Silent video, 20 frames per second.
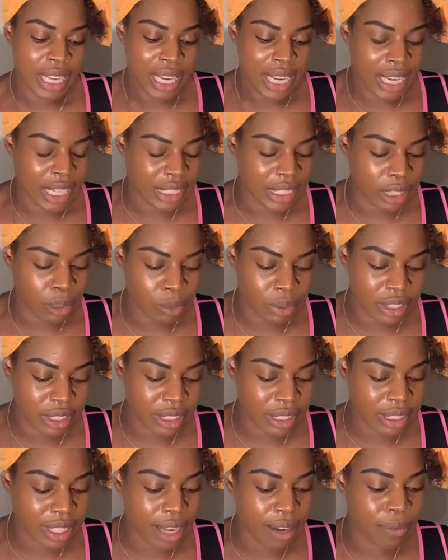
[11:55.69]
If someone's
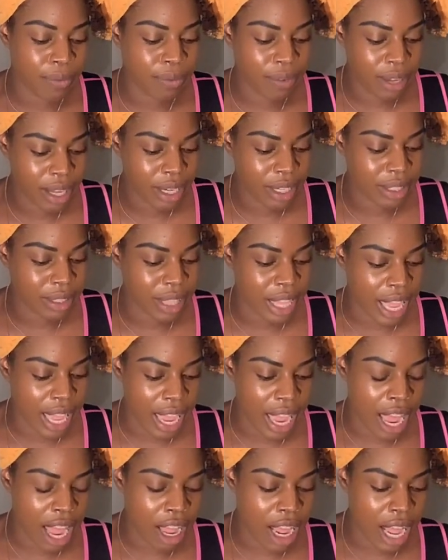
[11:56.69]
just like, fuck
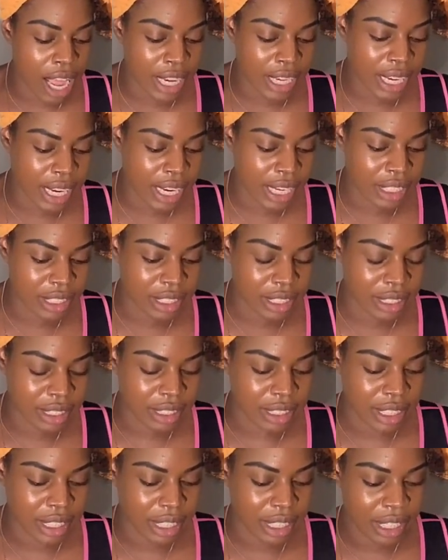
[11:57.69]
that, I can't just
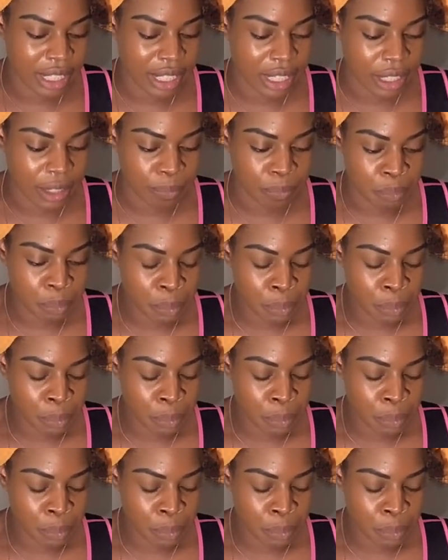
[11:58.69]
sit here.